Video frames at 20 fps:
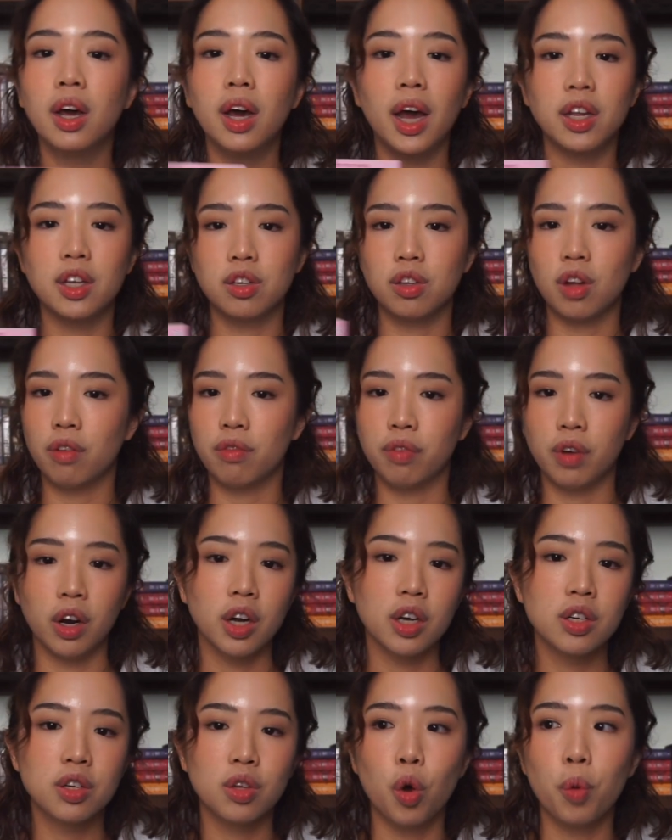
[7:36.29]
It's not
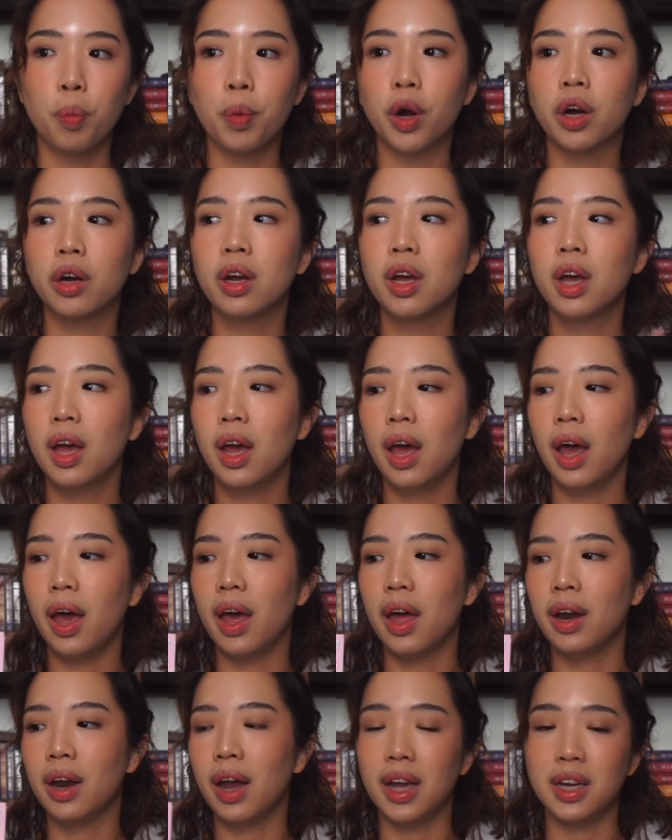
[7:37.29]
very slow burn,
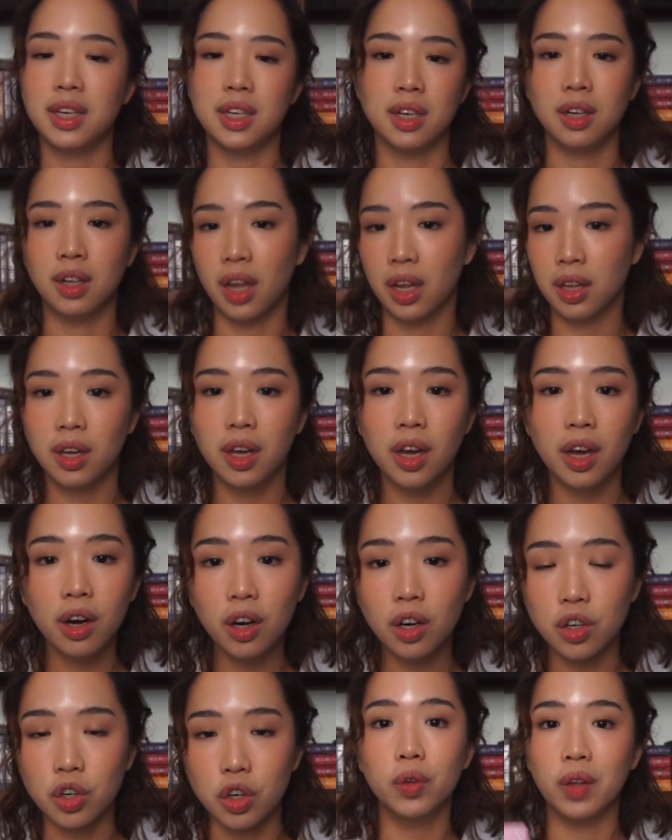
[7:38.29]
and I didn't like the
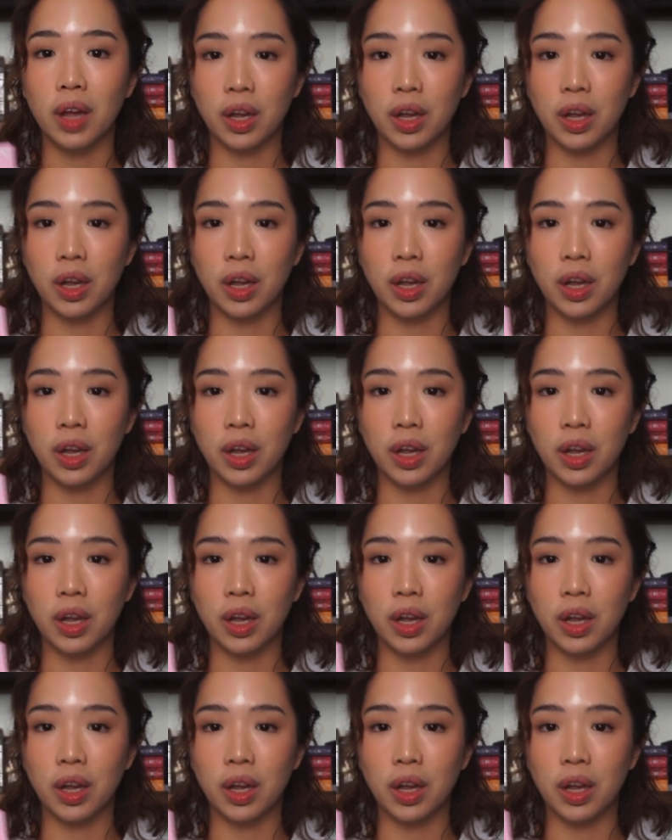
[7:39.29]
characters.